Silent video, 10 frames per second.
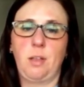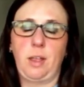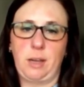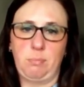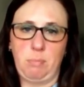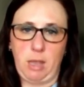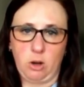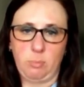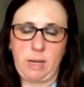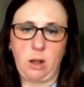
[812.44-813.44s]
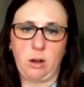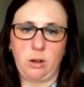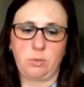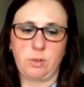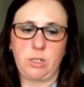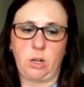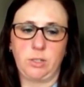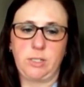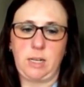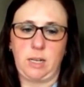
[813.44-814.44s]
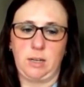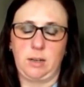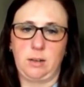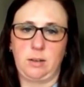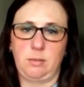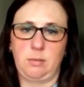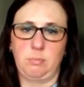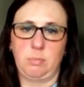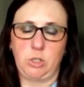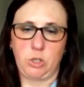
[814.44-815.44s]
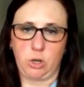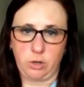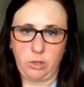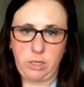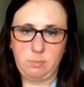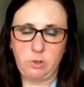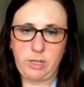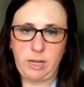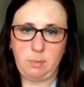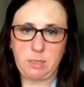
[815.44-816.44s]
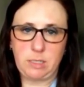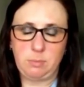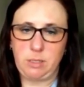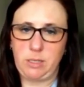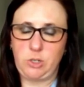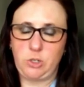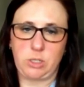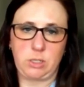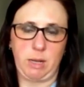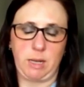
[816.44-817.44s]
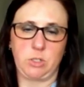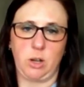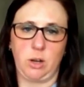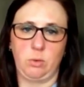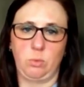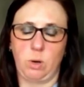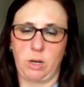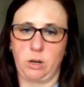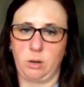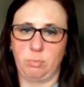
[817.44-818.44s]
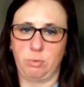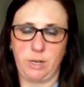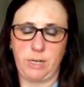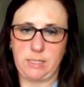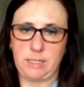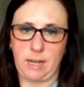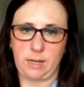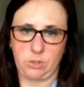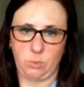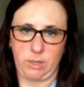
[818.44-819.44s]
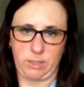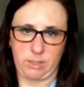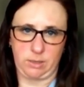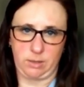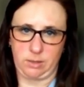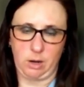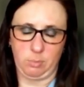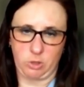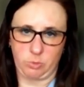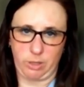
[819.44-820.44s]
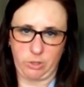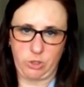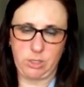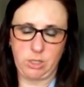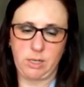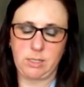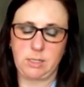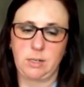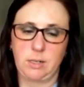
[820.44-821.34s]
It may or may not result in maternal hemodynamic stability, just depends on what her pre-status was and how much blood she's lost.